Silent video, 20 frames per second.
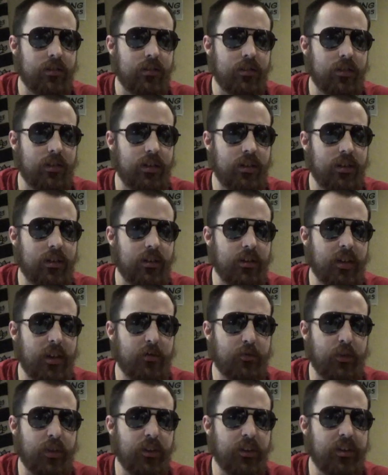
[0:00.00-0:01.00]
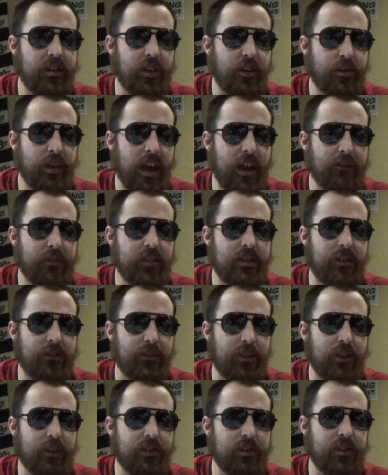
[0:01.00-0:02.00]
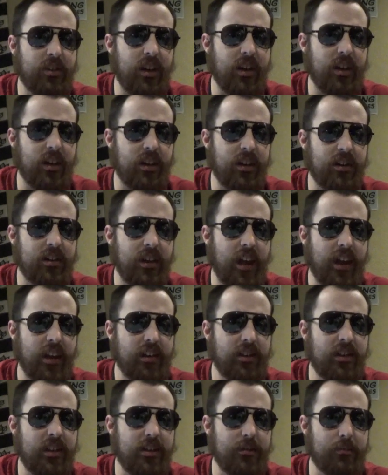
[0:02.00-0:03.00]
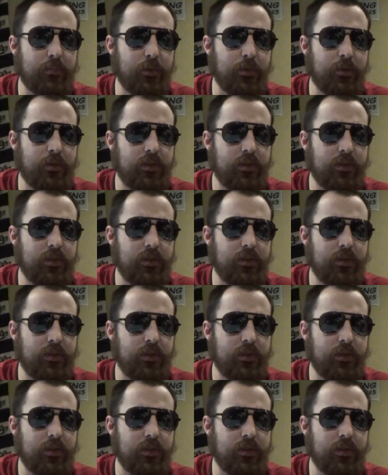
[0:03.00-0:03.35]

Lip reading: Huh, they really don't have a diverse tag team